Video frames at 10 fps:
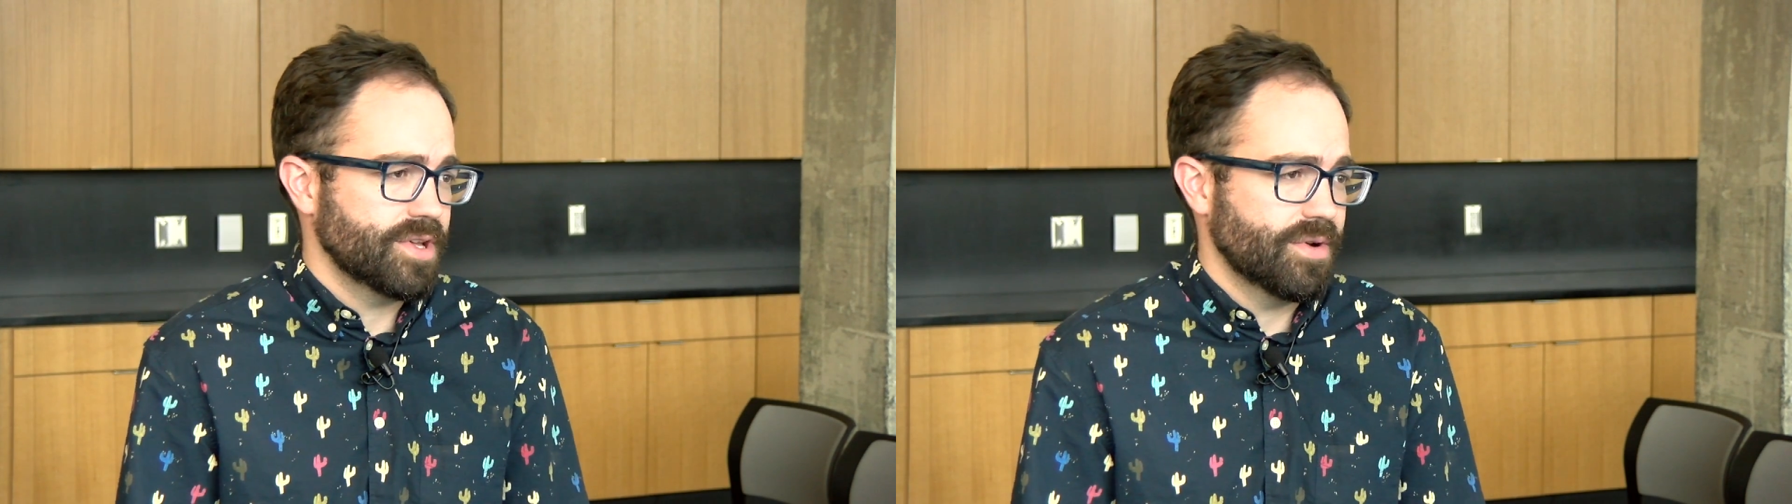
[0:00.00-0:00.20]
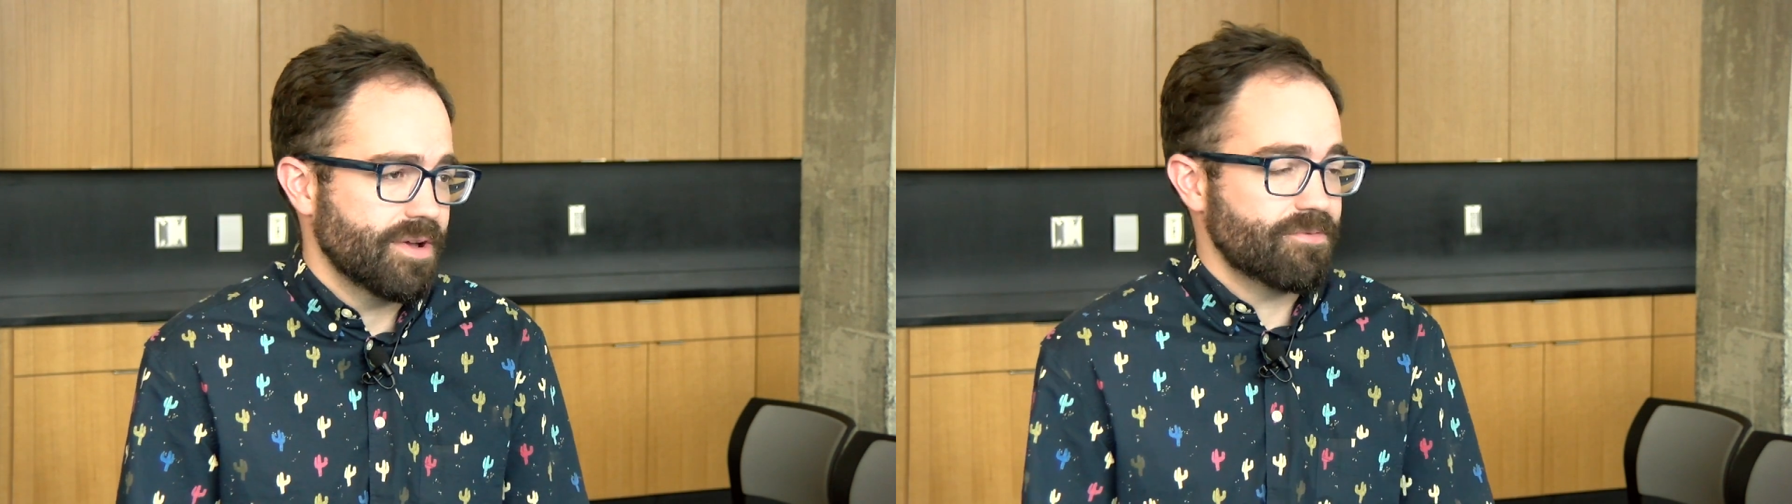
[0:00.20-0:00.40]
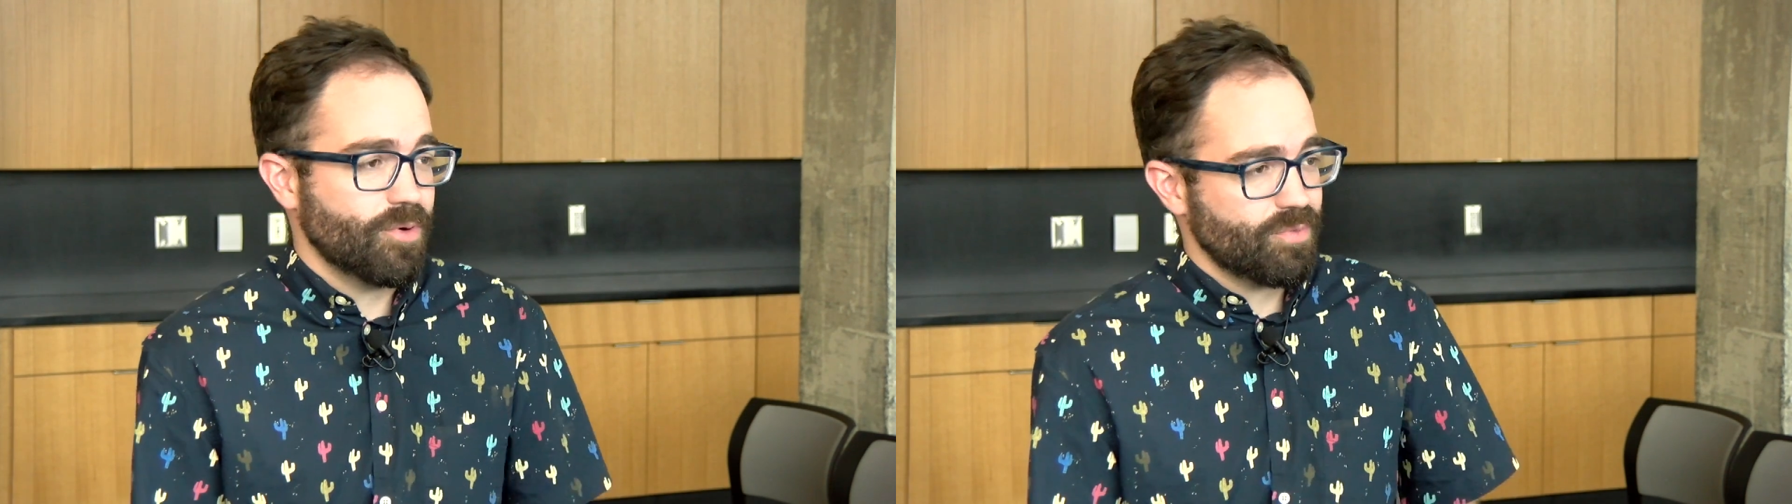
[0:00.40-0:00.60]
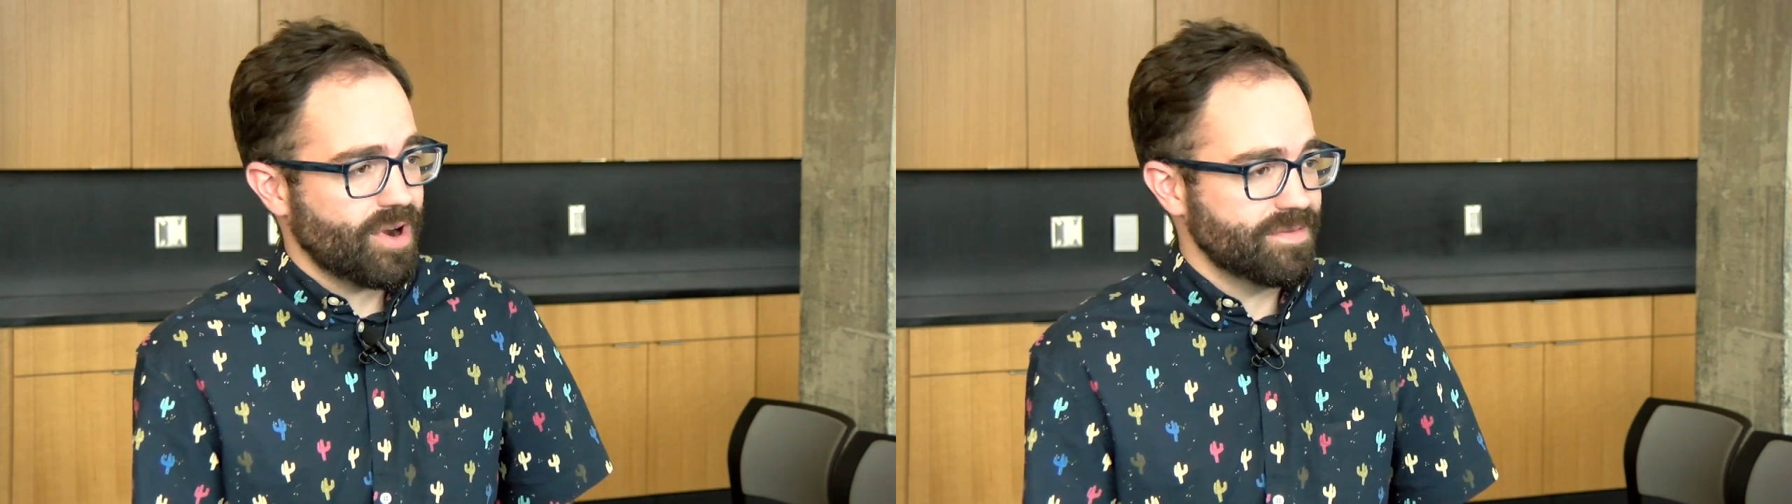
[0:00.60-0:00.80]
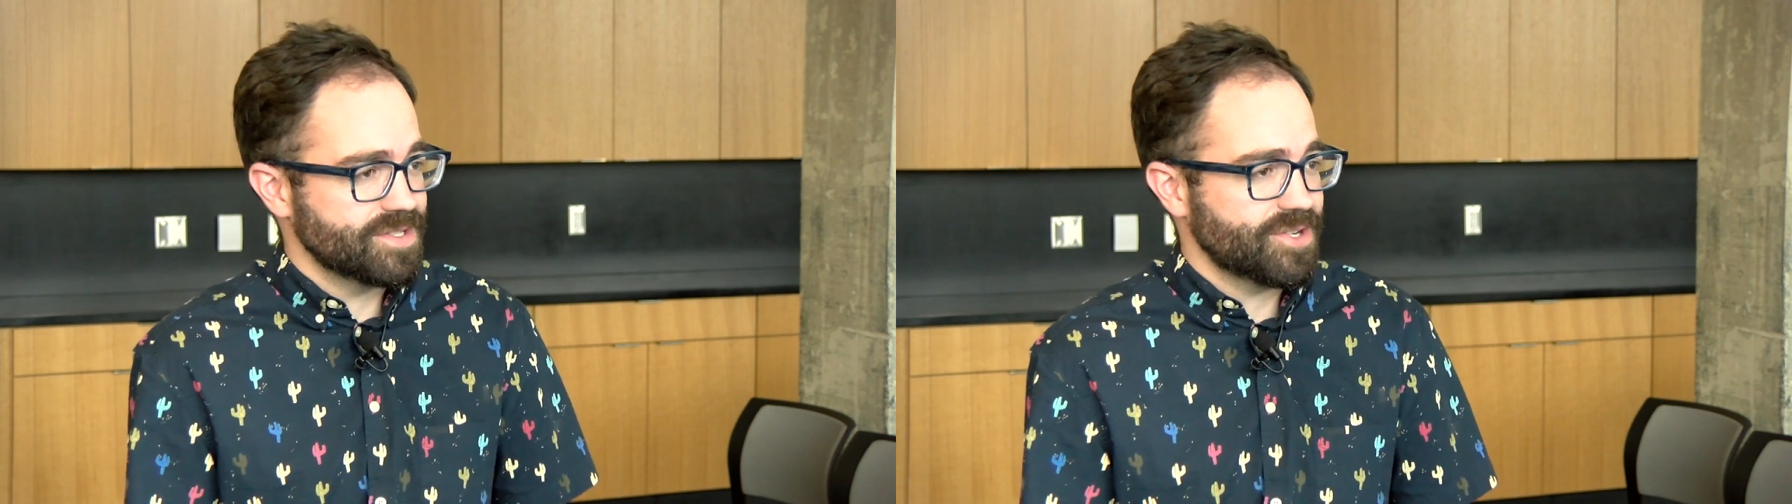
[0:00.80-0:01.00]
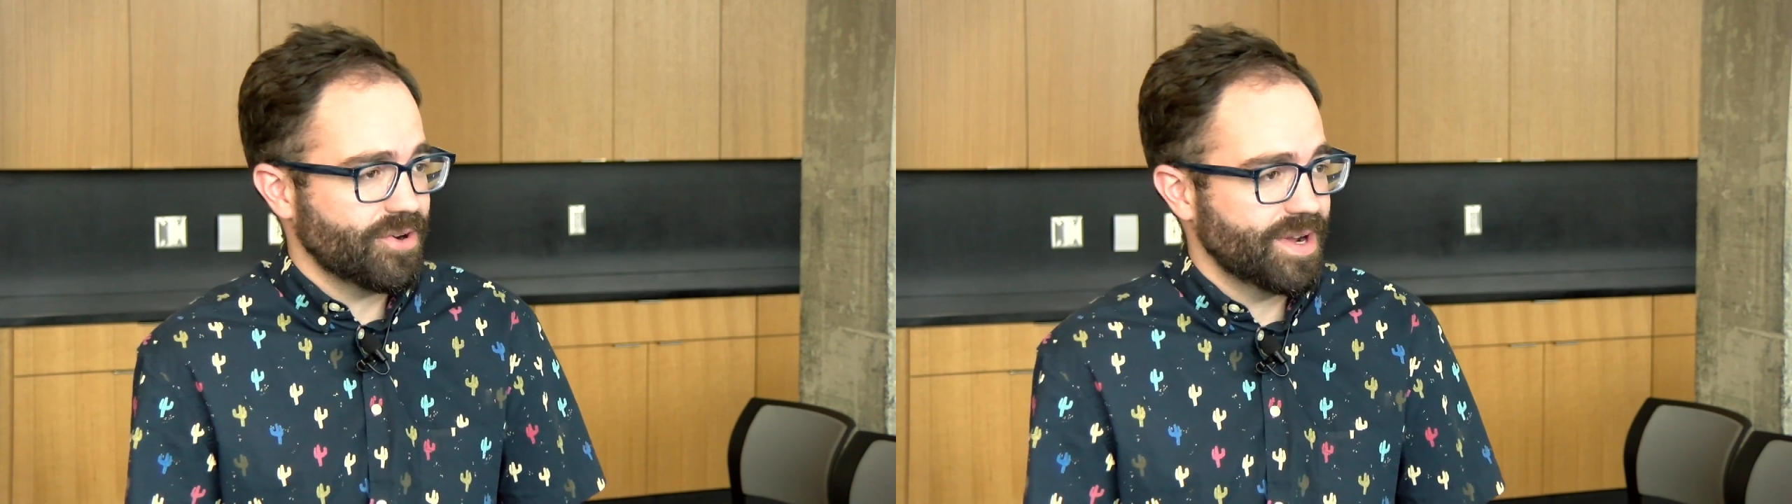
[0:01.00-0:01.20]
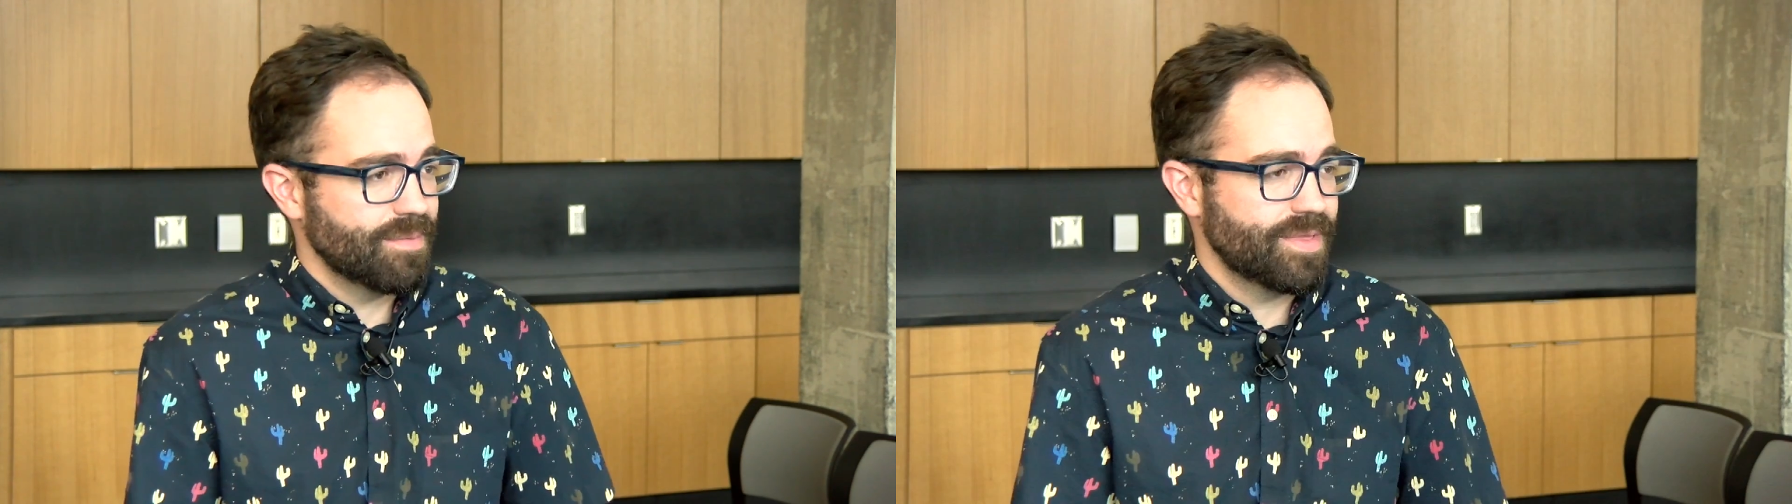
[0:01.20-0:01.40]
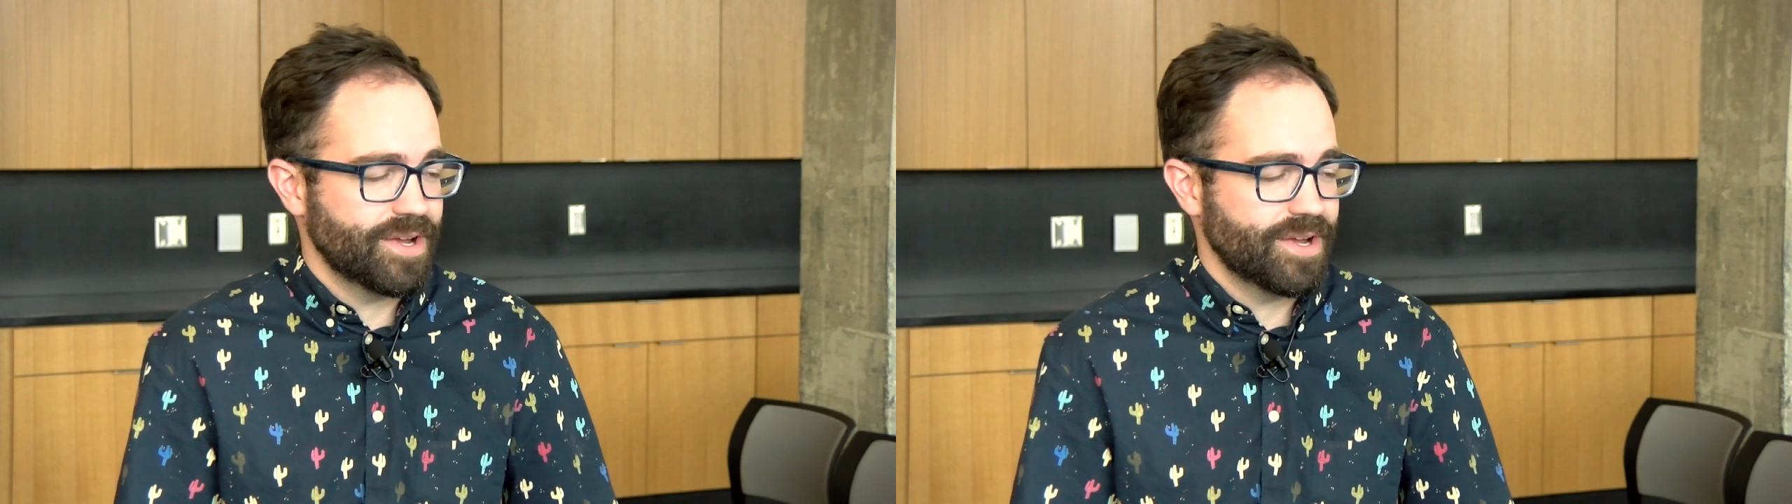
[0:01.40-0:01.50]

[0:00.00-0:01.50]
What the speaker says: you know, a for-profit startup.